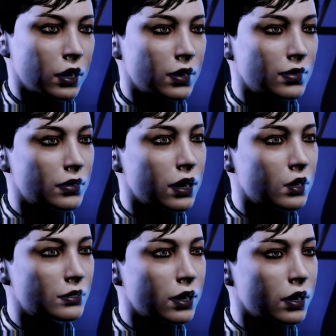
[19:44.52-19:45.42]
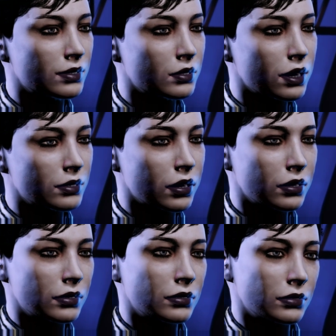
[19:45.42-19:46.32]
All for a good cause, Traynor.
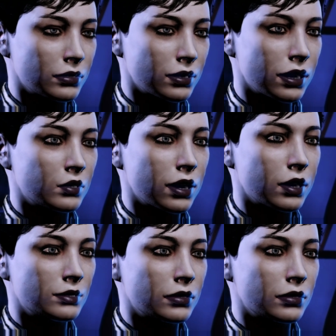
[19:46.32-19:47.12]
Carry on.